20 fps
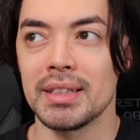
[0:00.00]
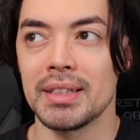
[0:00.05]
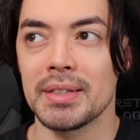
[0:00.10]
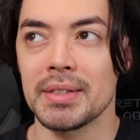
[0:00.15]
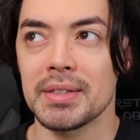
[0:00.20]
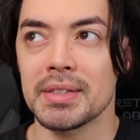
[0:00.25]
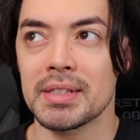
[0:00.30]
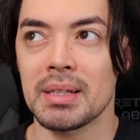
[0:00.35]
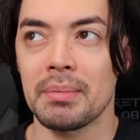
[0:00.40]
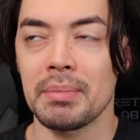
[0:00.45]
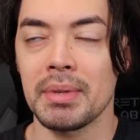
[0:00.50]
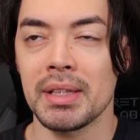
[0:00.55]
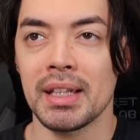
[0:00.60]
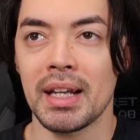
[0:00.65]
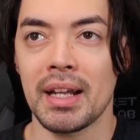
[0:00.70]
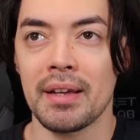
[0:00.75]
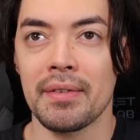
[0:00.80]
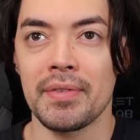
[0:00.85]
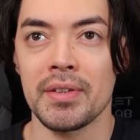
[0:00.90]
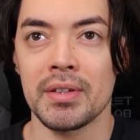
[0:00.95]
something that
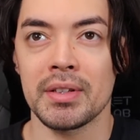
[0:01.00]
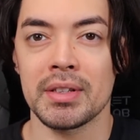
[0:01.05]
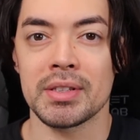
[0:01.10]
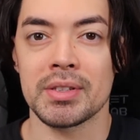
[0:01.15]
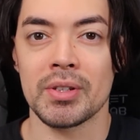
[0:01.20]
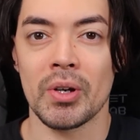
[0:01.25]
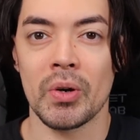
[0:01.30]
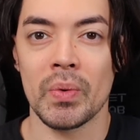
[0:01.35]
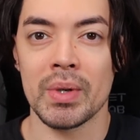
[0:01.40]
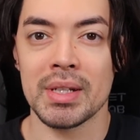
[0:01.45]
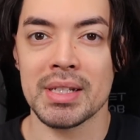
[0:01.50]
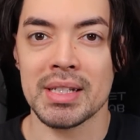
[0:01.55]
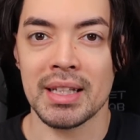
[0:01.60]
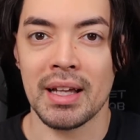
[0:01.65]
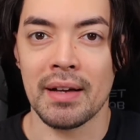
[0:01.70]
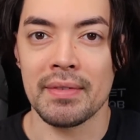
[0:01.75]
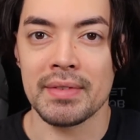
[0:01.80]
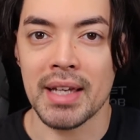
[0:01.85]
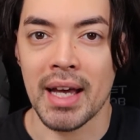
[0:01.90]
I feel is always left